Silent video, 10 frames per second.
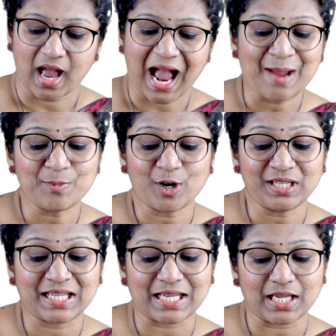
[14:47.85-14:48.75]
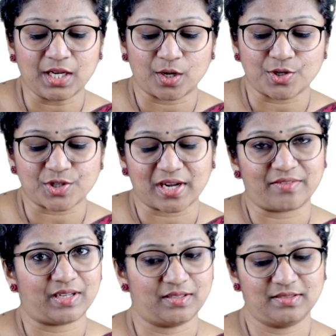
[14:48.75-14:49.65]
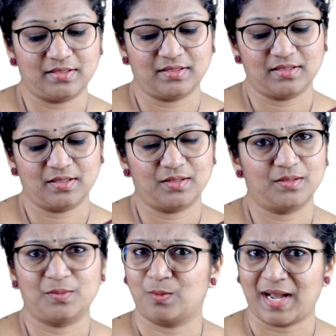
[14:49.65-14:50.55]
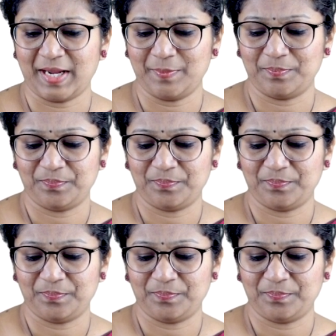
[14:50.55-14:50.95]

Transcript: I'm not keen on driving. Why?